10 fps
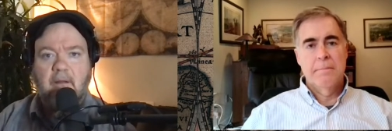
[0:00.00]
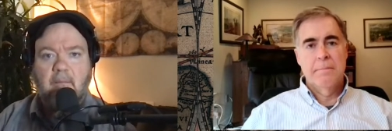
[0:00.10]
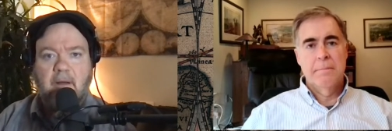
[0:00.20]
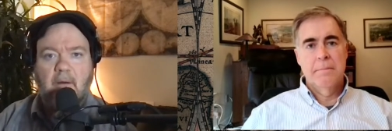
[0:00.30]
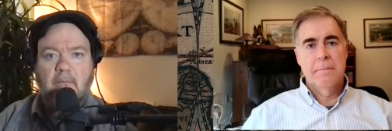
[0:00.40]

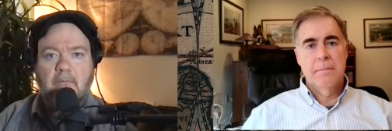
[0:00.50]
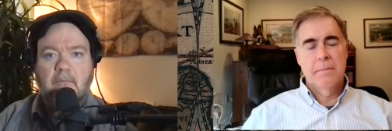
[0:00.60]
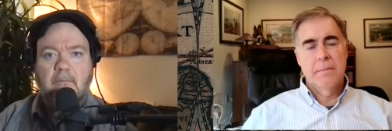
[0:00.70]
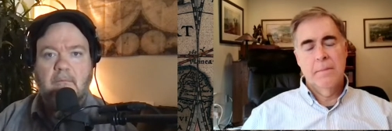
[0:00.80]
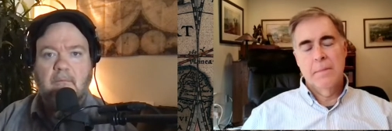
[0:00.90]
Speaker 1: about
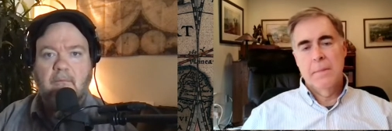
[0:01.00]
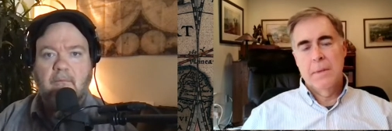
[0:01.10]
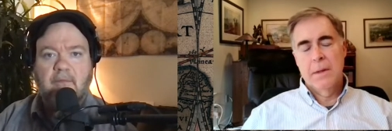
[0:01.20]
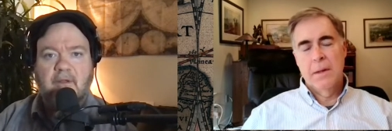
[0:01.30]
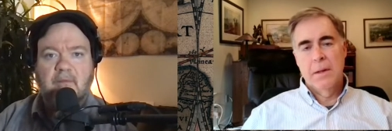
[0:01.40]

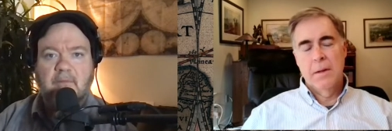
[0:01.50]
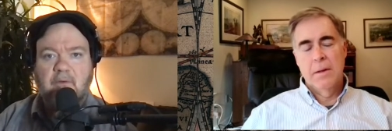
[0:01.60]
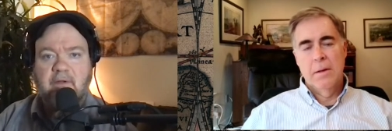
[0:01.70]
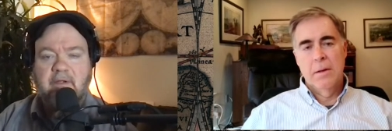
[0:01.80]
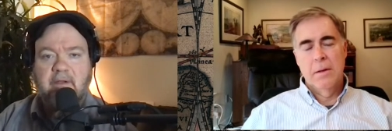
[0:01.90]
the
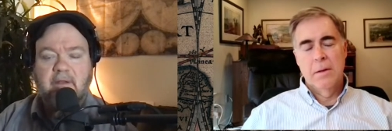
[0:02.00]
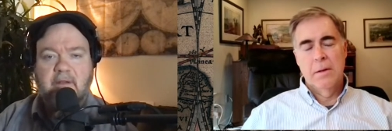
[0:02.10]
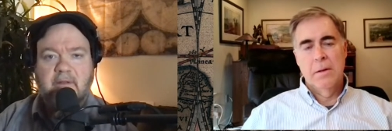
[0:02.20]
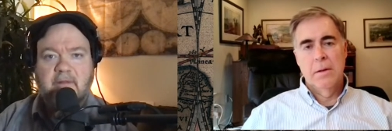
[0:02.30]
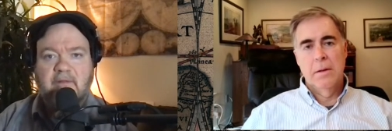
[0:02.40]
community
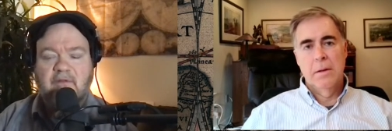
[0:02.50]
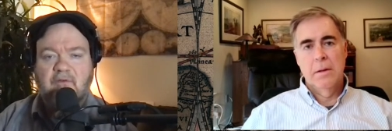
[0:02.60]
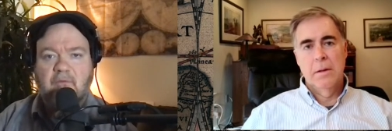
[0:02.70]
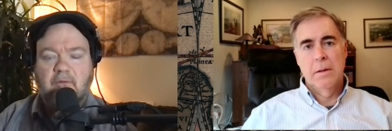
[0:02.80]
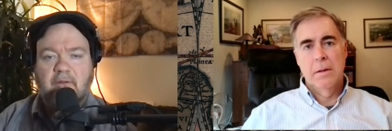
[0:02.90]
that these
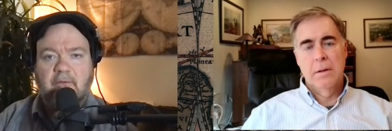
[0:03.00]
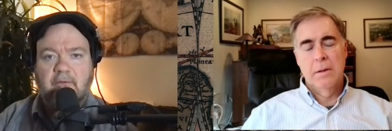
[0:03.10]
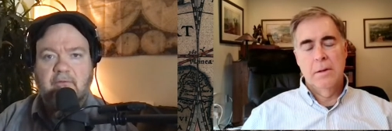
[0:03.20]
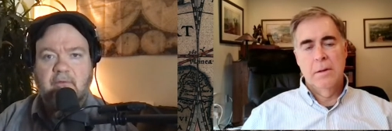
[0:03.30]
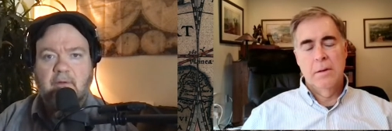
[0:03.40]
two
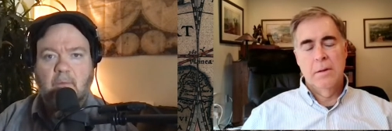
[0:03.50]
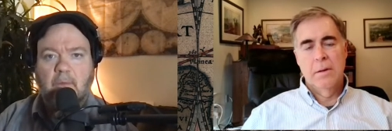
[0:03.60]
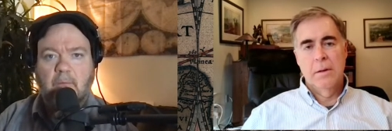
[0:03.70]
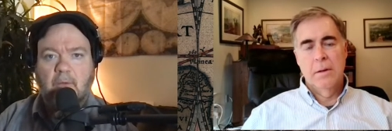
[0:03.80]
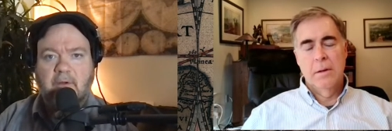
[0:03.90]
brothers were
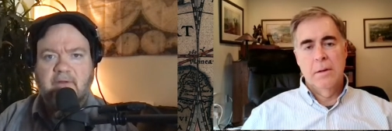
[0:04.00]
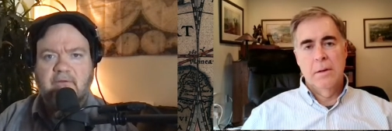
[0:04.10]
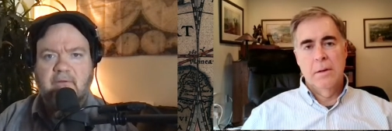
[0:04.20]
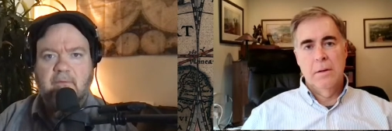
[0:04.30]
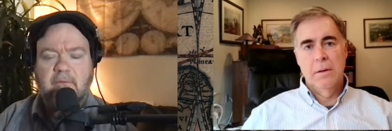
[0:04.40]
born
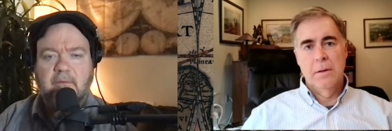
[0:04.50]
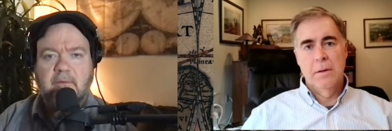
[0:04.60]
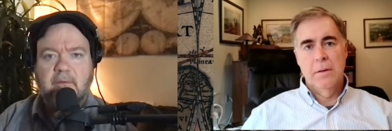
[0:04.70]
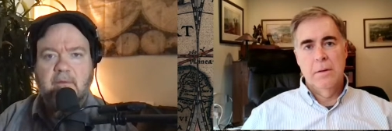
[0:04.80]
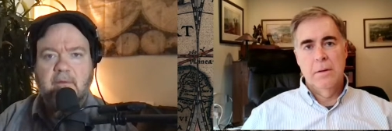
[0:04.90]
into.
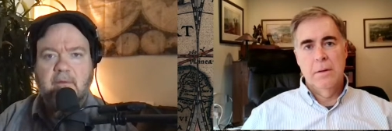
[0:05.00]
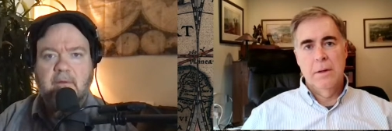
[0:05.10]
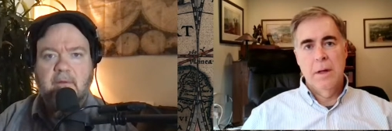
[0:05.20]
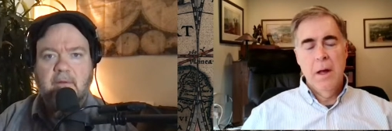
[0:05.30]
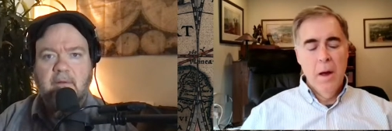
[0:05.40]

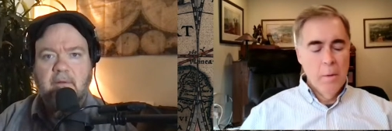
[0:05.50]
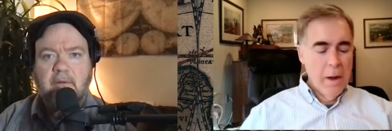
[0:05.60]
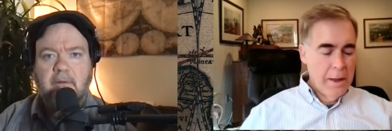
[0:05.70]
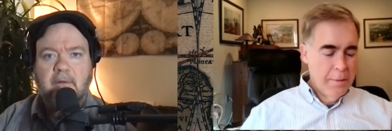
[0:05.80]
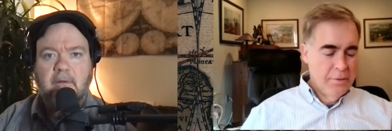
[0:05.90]

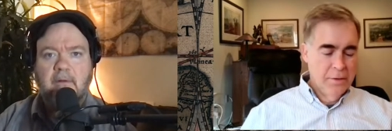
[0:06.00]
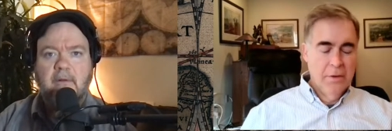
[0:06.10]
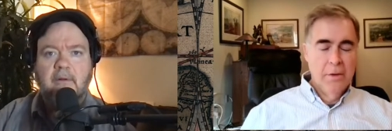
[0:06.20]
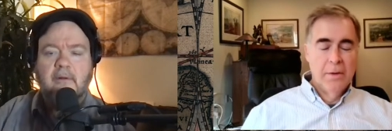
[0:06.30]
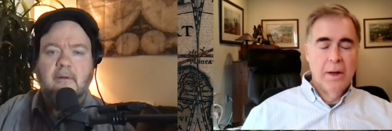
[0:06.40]
Speaker 2: Well, it was,
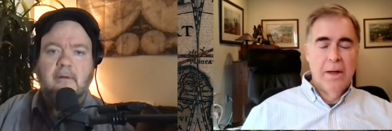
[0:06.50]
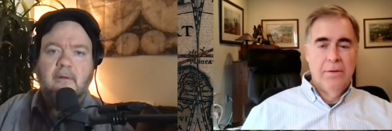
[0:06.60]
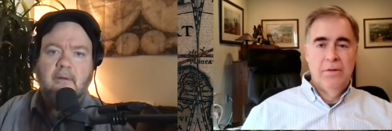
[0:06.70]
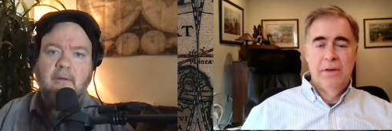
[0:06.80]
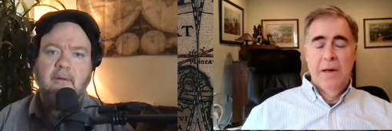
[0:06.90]

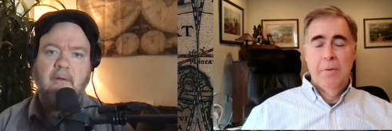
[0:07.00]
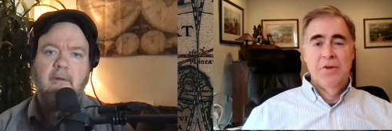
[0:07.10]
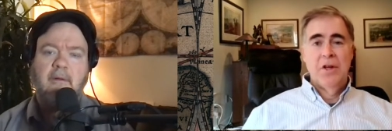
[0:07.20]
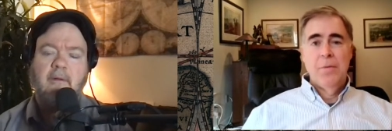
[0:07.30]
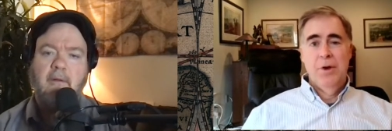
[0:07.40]
as you say, it was
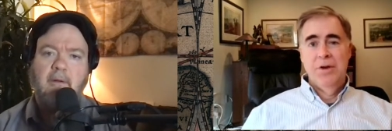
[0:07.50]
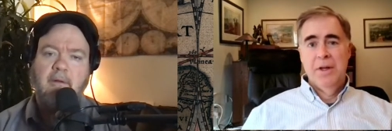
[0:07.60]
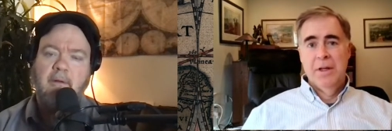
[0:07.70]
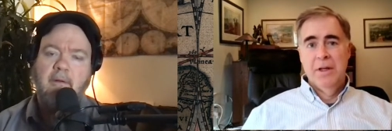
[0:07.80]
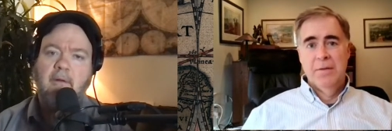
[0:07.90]
a
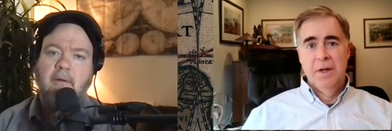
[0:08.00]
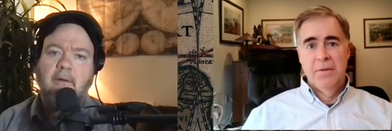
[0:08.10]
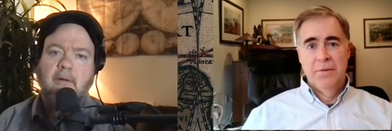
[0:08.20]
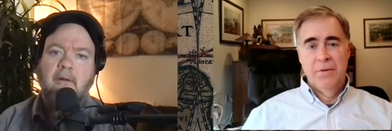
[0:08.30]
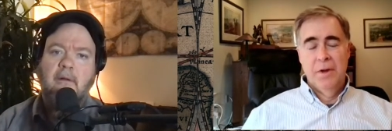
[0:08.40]
community in,
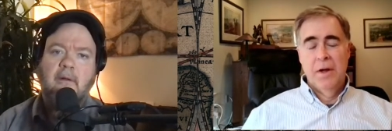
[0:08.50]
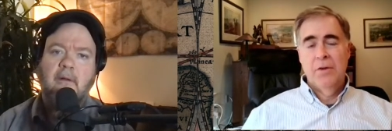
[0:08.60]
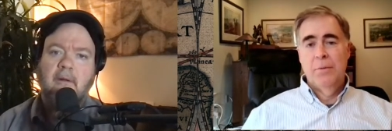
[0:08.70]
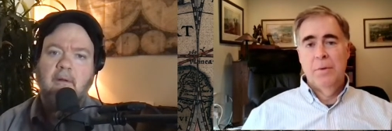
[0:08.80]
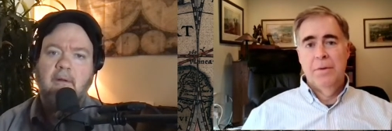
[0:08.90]
in
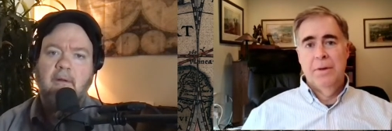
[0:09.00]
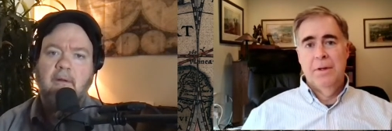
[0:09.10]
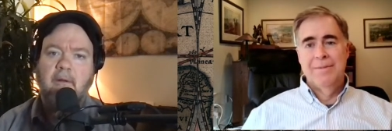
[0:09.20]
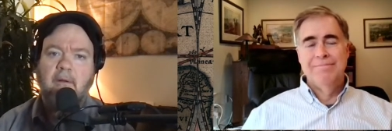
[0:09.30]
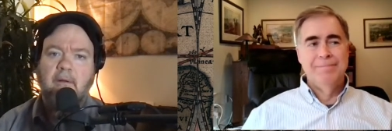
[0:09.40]
flux with
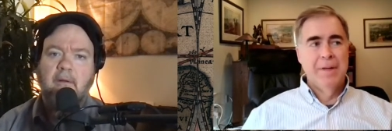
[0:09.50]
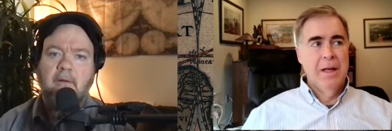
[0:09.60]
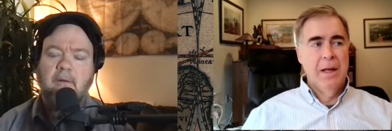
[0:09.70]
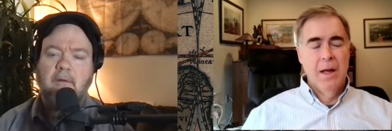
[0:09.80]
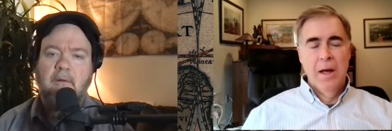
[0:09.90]
um,
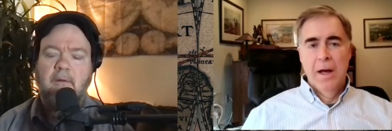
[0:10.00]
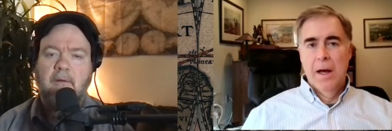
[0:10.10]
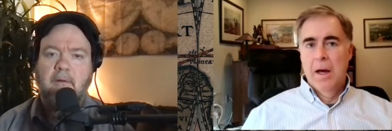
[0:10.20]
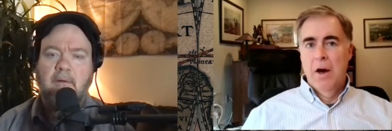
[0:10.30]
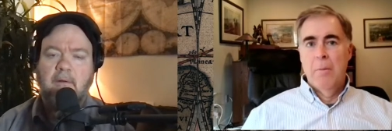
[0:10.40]

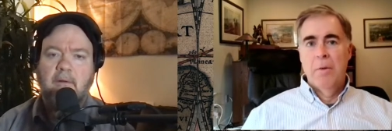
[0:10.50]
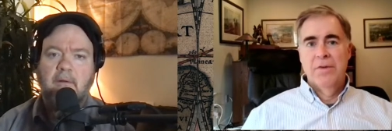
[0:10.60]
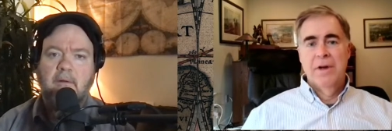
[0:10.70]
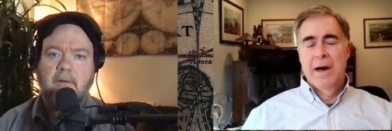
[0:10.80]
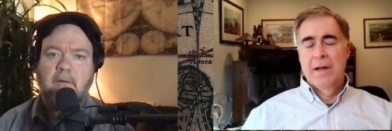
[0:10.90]
uh,
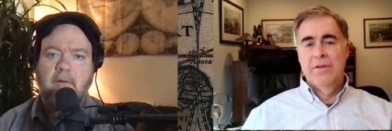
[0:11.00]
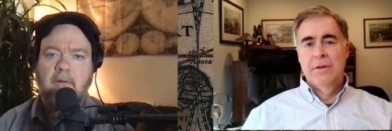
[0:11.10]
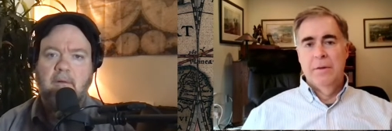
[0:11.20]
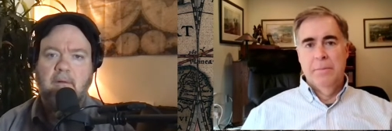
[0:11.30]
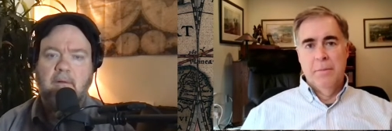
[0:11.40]
almost constant,